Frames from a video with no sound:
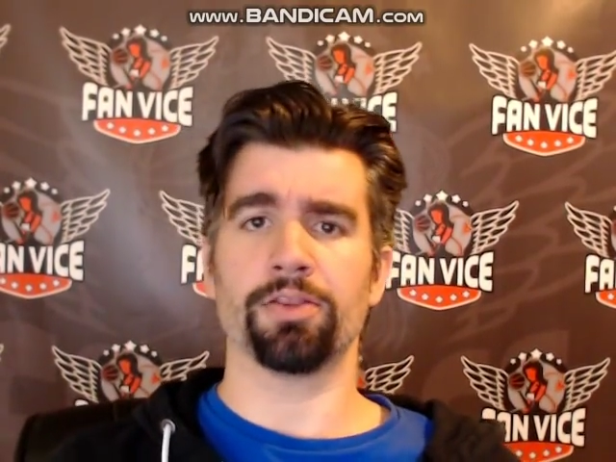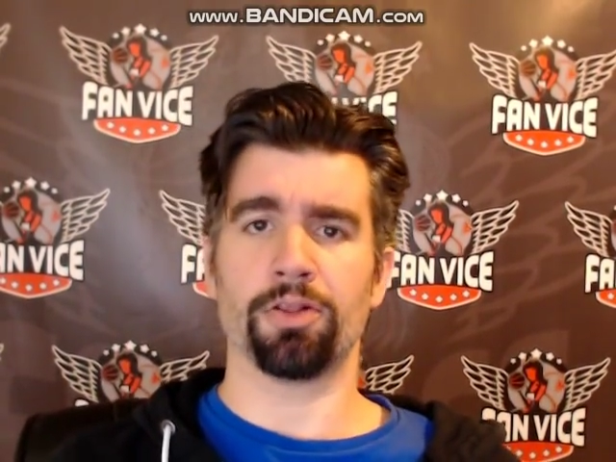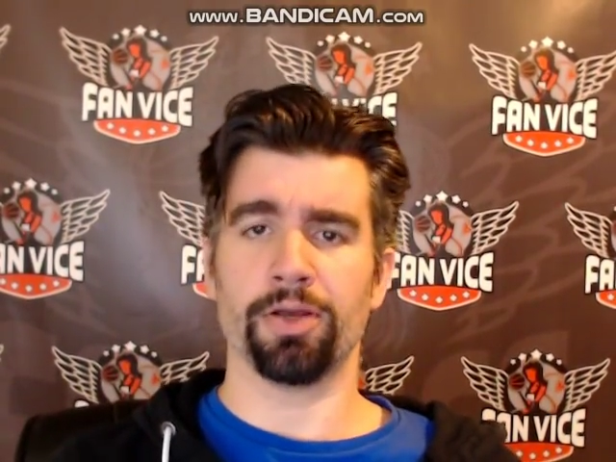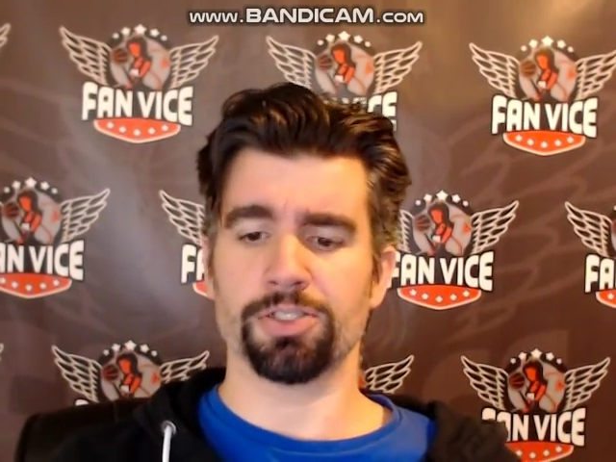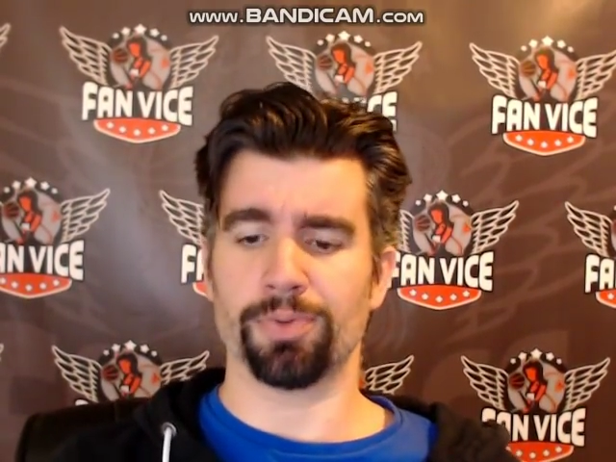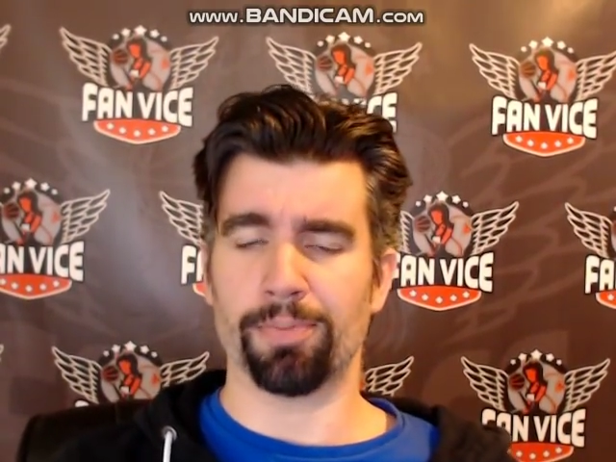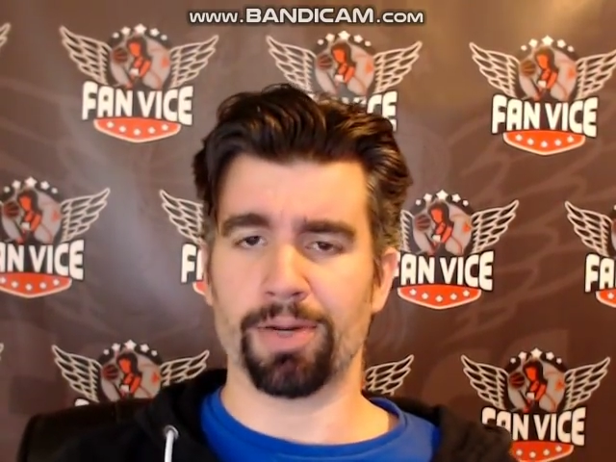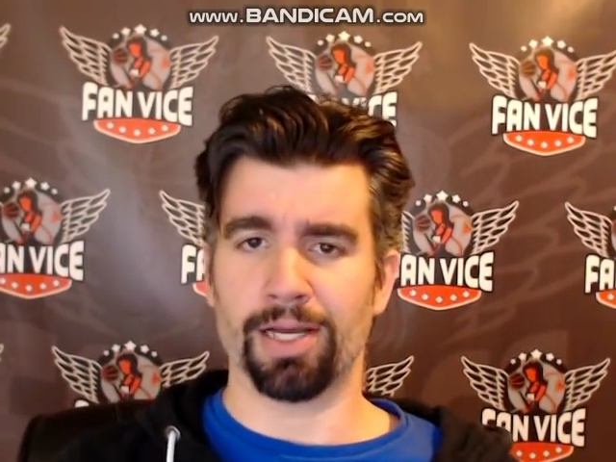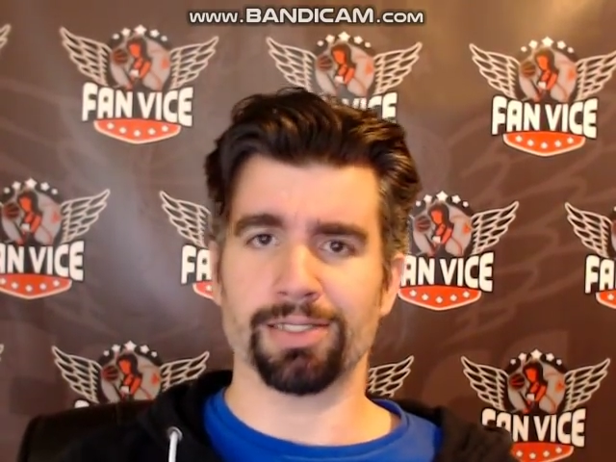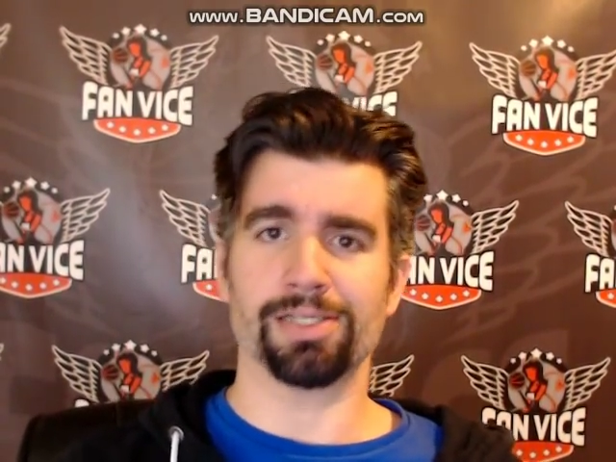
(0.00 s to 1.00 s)
the LateSwap
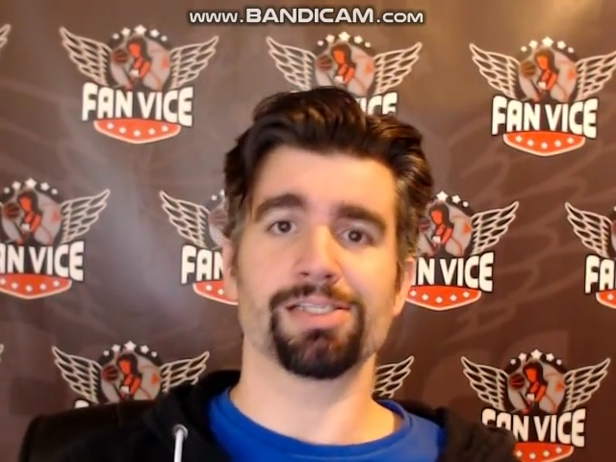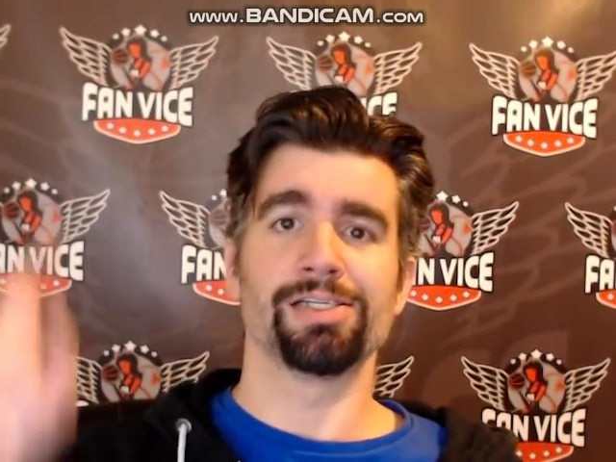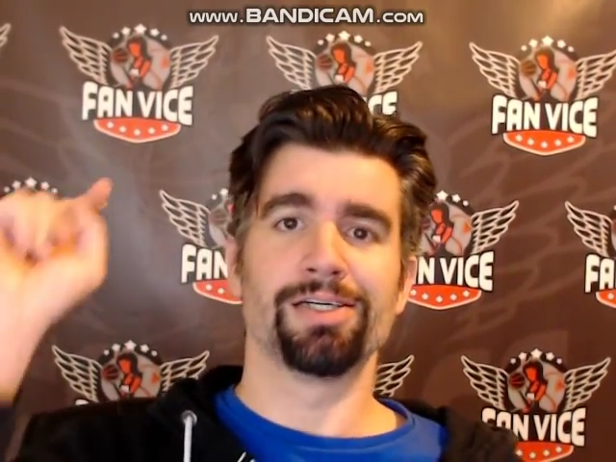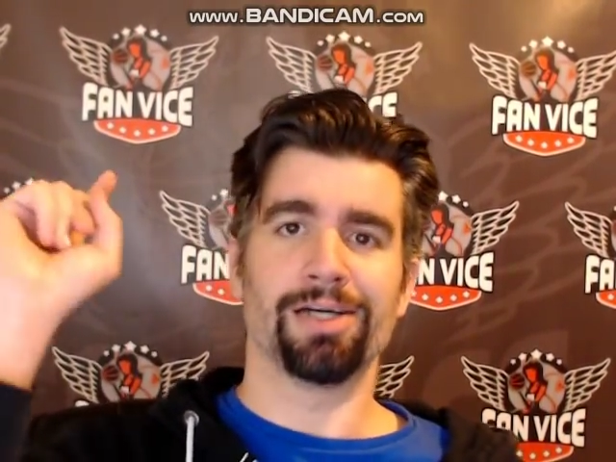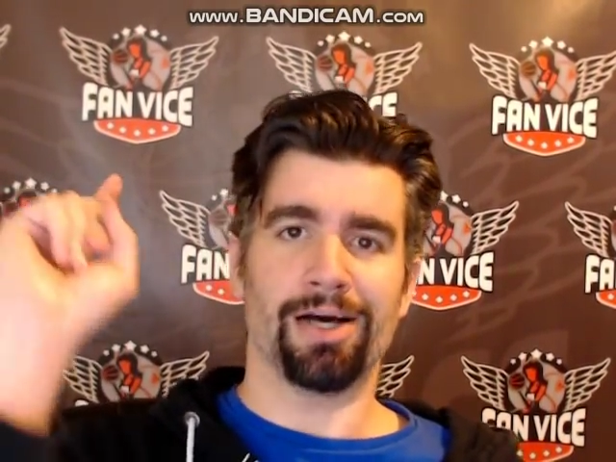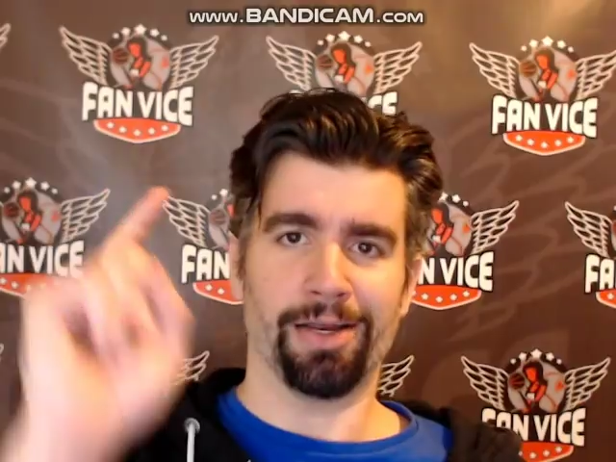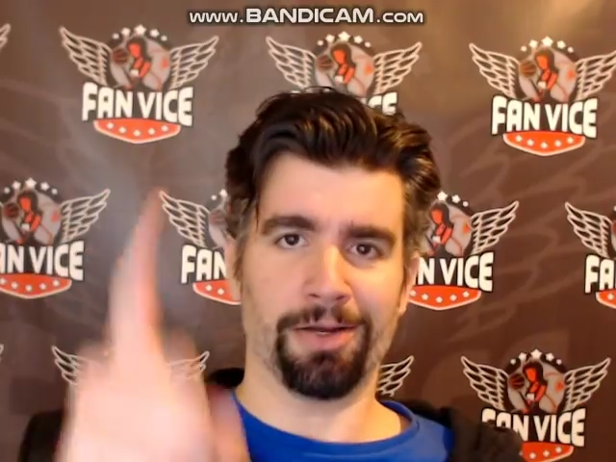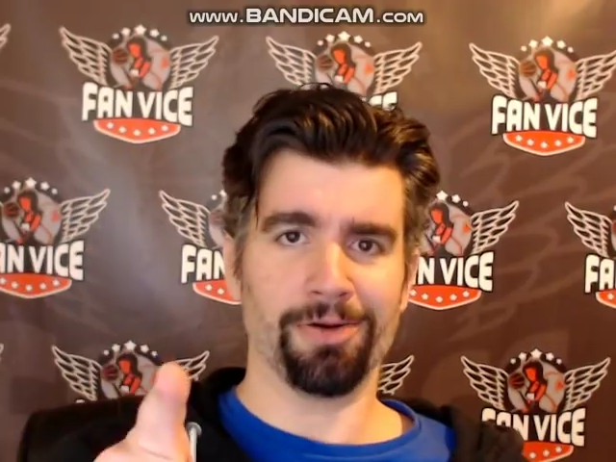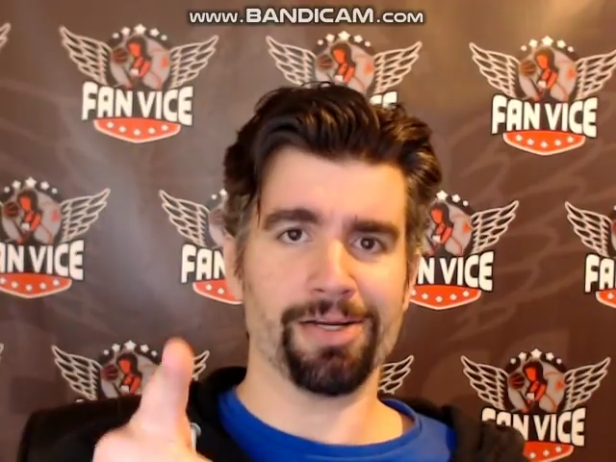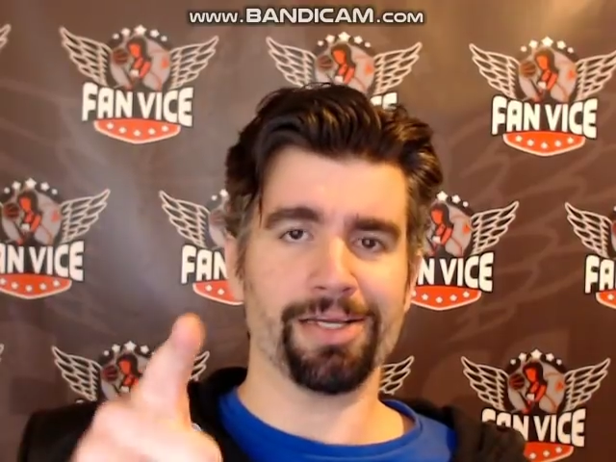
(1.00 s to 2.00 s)
contest. I
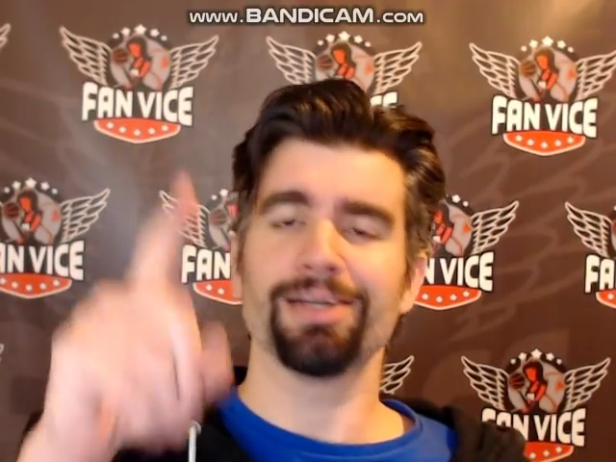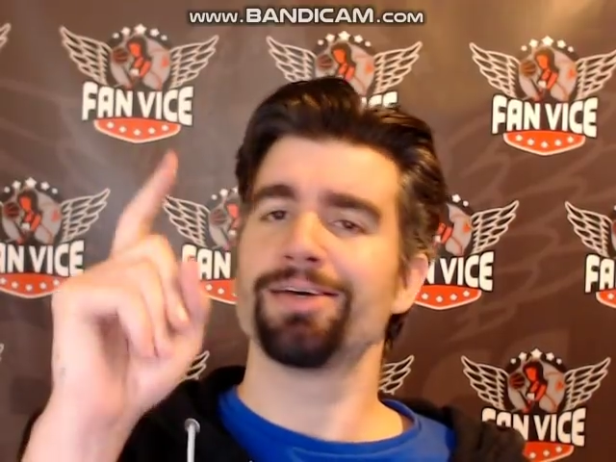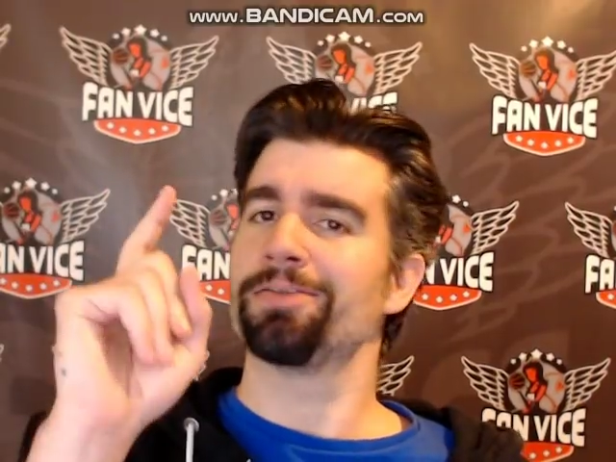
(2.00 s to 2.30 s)
agree.